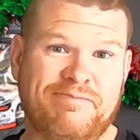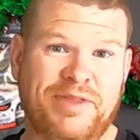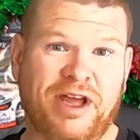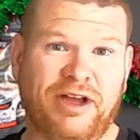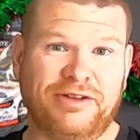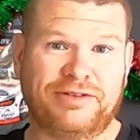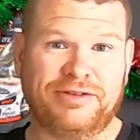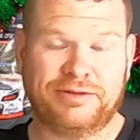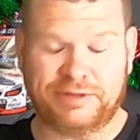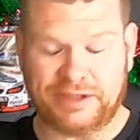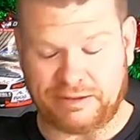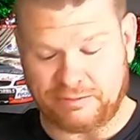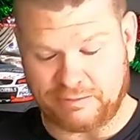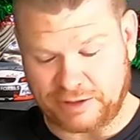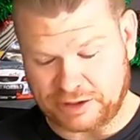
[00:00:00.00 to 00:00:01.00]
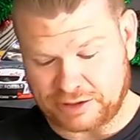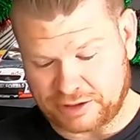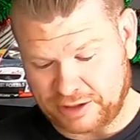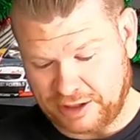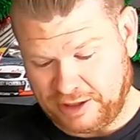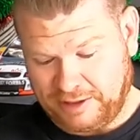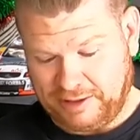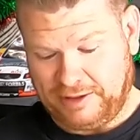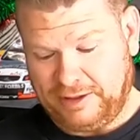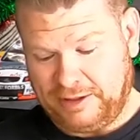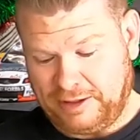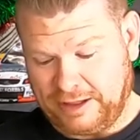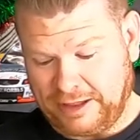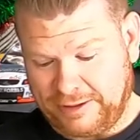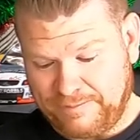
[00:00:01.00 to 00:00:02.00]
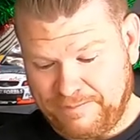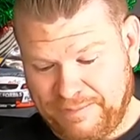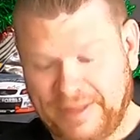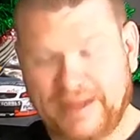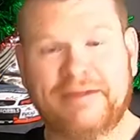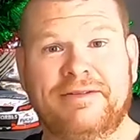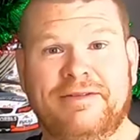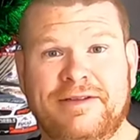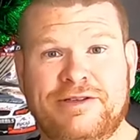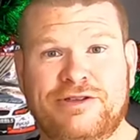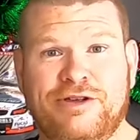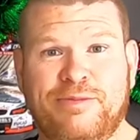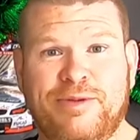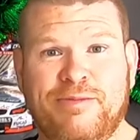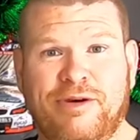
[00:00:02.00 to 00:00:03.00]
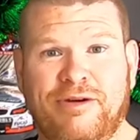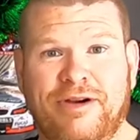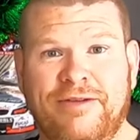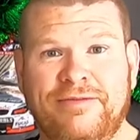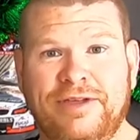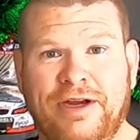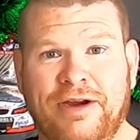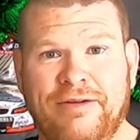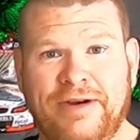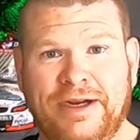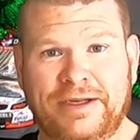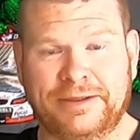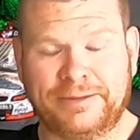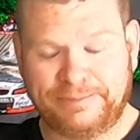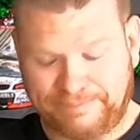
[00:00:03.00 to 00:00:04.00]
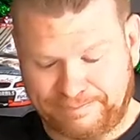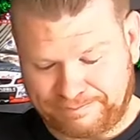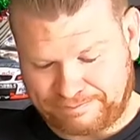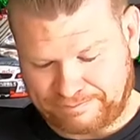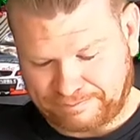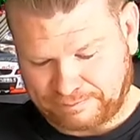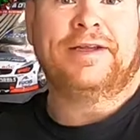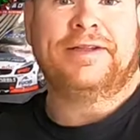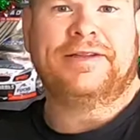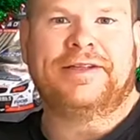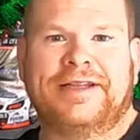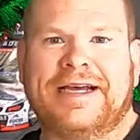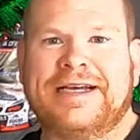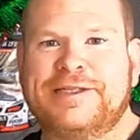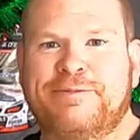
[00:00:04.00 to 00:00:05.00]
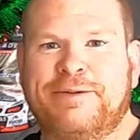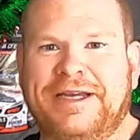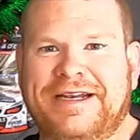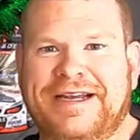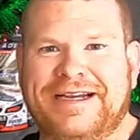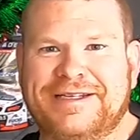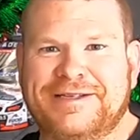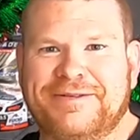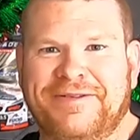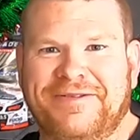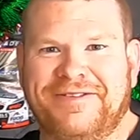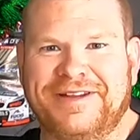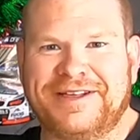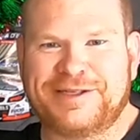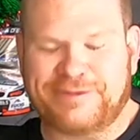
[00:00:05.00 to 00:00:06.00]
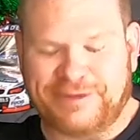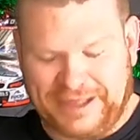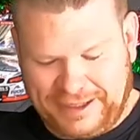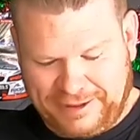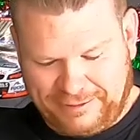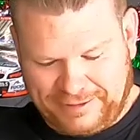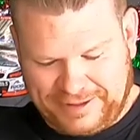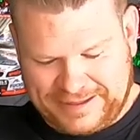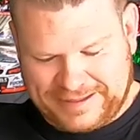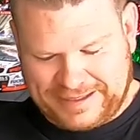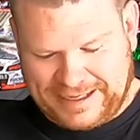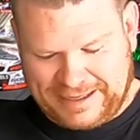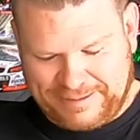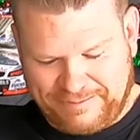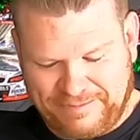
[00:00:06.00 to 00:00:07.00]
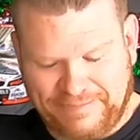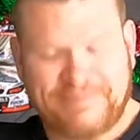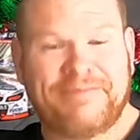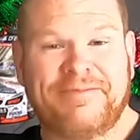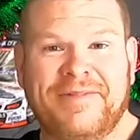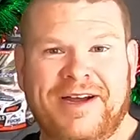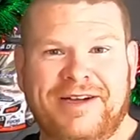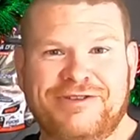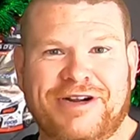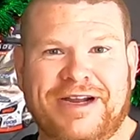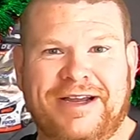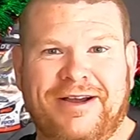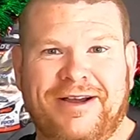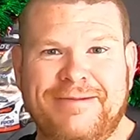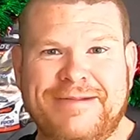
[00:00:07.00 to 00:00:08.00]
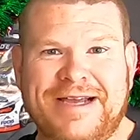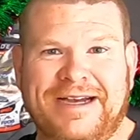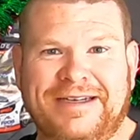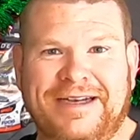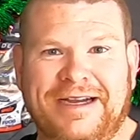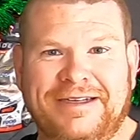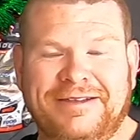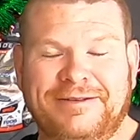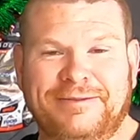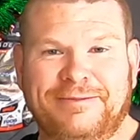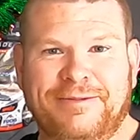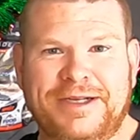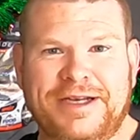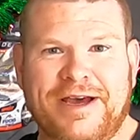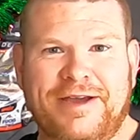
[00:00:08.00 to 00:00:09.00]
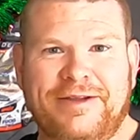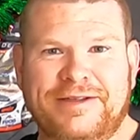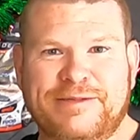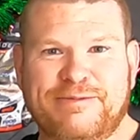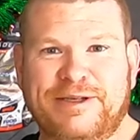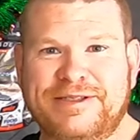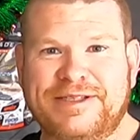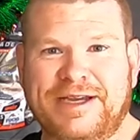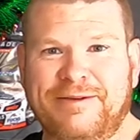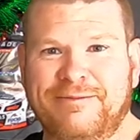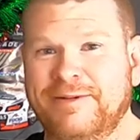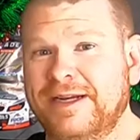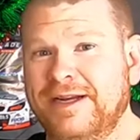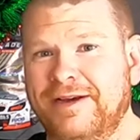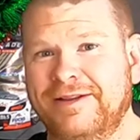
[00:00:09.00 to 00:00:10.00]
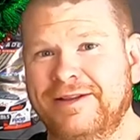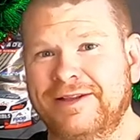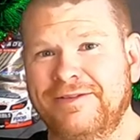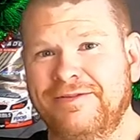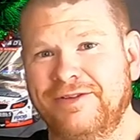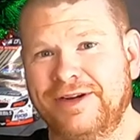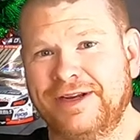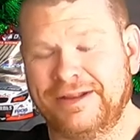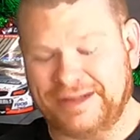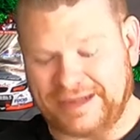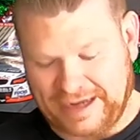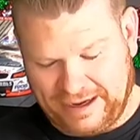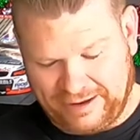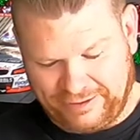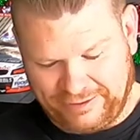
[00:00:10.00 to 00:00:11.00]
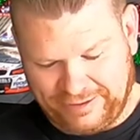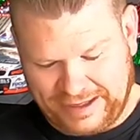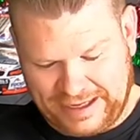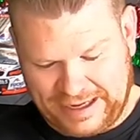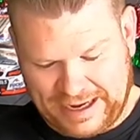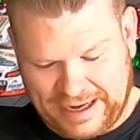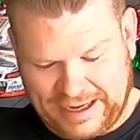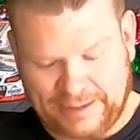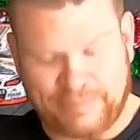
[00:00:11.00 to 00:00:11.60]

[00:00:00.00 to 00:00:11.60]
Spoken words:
not doing, which, you know, there should be more of it, I reckon. The last big announcement for this week was Andre Heimgartner. We know the sponsor, we know the livery on the car already.